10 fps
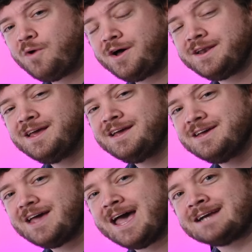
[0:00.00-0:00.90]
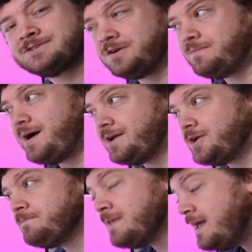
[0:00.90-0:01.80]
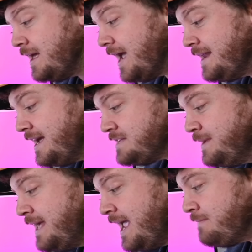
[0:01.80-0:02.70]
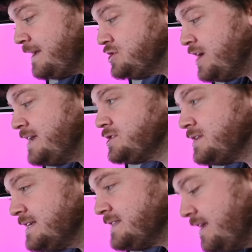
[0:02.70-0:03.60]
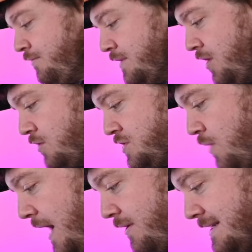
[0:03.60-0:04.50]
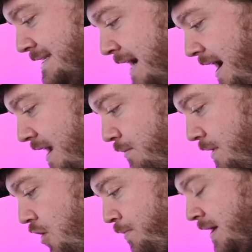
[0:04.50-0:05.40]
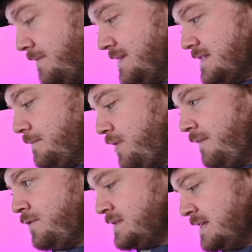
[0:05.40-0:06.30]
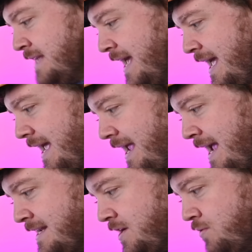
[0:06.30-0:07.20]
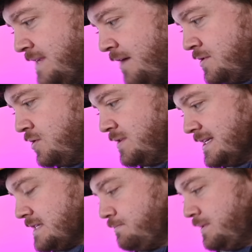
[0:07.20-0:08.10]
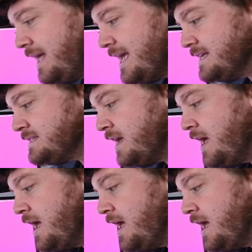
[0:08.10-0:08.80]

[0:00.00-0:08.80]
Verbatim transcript: one external monitor. And yes, we can make changes to this if we go to our dock and we open up system preferences and I go down to displays,